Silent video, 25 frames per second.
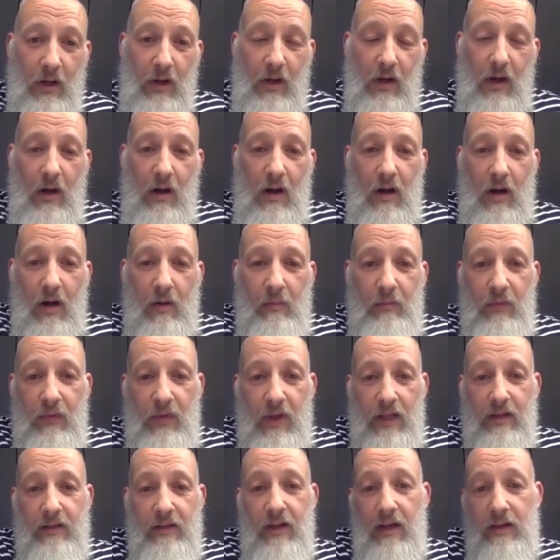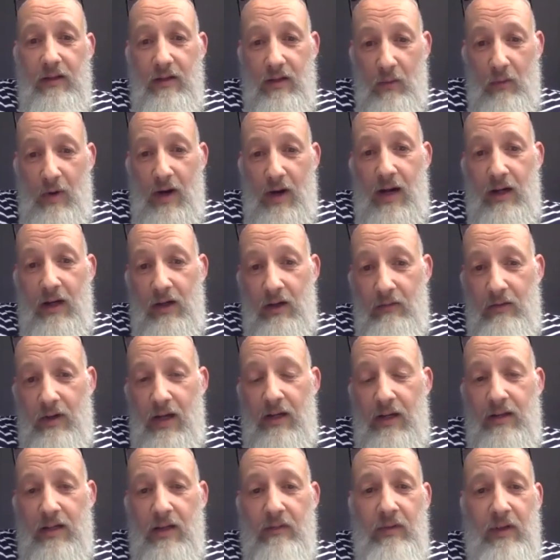Um, they take away our
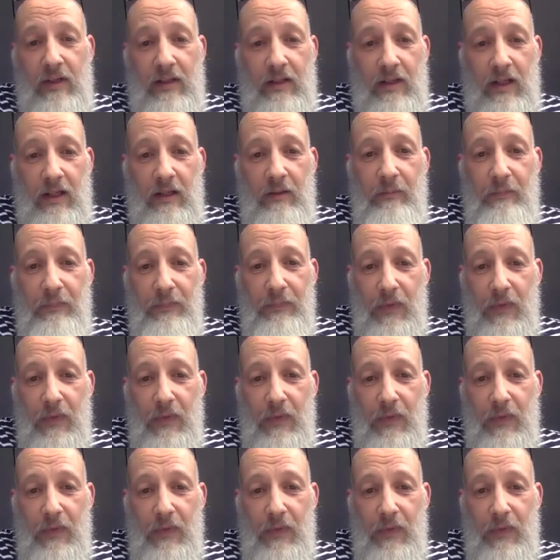creativity.